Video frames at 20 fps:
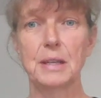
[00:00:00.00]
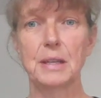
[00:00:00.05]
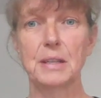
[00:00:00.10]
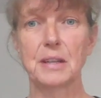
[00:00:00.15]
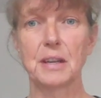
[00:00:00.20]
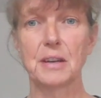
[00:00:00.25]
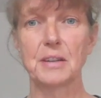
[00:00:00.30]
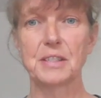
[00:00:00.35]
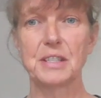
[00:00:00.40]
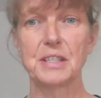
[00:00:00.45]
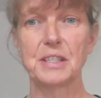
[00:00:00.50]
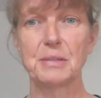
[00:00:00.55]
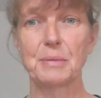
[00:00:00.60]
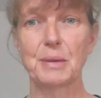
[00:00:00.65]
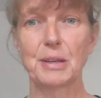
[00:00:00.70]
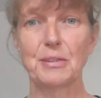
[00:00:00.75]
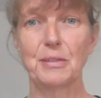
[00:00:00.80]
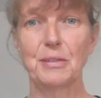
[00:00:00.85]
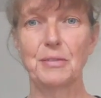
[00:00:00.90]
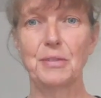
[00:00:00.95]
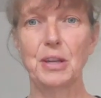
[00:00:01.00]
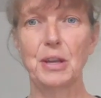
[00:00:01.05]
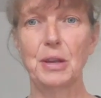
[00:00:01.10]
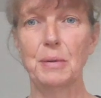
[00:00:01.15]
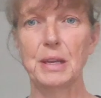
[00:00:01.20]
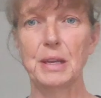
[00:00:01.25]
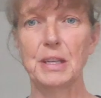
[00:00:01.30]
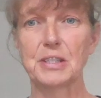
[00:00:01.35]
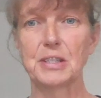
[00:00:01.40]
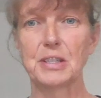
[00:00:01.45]
And our systematic review
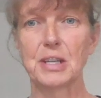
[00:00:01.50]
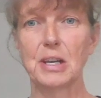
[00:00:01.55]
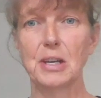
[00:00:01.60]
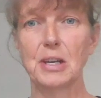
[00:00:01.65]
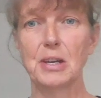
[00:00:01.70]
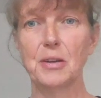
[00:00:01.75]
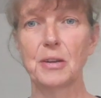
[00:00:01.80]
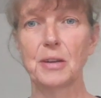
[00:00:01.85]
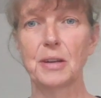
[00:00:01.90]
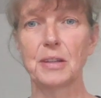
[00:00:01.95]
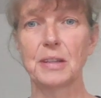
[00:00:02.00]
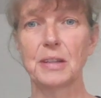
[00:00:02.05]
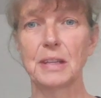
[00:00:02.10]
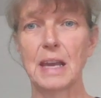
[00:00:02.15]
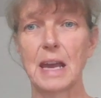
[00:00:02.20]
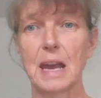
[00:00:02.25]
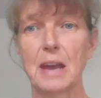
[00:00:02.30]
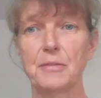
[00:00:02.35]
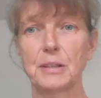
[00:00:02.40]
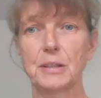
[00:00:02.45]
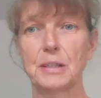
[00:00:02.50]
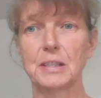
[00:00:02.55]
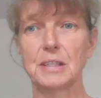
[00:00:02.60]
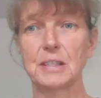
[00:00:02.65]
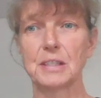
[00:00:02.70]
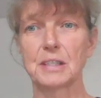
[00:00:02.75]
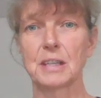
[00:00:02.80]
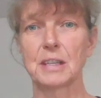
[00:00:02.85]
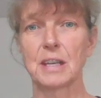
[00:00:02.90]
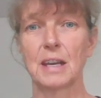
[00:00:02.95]
is to look at the
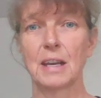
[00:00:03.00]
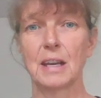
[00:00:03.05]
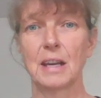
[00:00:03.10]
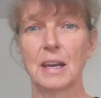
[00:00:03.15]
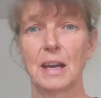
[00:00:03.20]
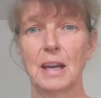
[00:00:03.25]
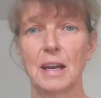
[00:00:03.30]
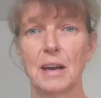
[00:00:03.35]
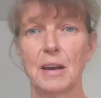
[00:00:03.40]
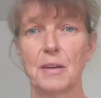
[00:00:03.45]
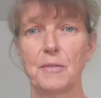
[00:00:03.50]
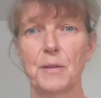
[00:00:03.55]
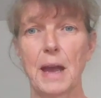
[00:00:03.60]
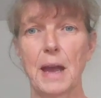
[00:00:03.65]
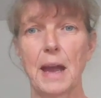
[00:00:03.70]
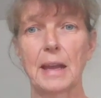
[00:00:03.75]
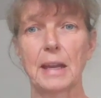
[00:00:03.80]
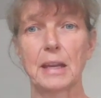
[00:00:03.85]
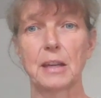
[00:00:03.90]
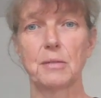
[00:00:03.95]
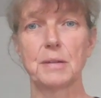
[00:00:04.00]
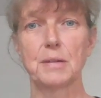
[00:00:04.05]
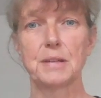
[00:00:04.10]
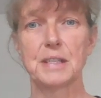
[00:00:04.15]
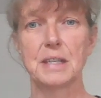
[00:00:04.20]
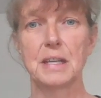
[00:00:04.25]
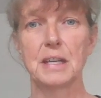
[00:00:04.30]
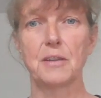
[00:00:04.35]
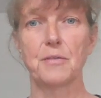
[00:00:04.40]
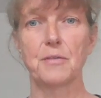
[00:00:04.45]
evidence for
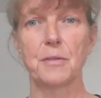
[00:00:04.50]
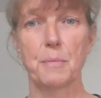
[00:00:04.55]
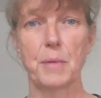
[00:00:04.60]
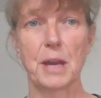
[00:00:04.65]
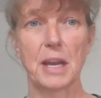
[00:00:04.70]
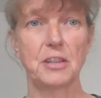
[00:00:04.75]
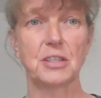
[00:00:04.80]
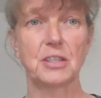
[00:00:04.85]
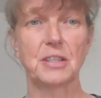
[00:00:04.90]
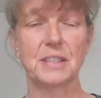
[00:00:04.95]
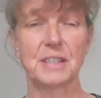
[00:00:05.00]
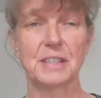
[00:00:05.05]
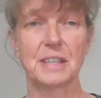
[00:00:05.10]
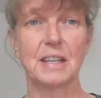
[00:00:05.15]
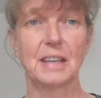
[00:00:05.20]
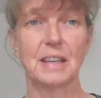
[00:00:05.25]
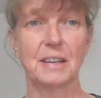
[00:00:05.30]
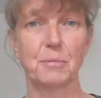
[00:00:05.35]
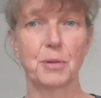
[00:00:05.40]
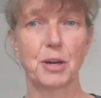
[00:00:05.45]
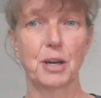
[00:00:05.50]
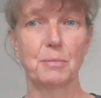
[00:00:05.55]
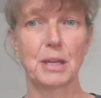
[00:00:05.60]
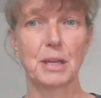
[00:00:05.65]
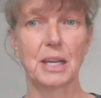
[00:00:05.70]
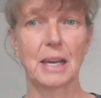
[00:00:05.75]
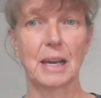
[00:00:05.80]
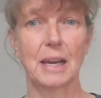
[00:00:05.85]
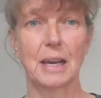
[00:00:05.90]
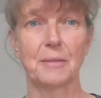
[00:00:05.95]
accuracy for patients in primary
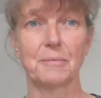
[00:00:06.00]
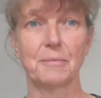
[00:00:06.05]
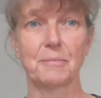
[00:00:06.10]
care.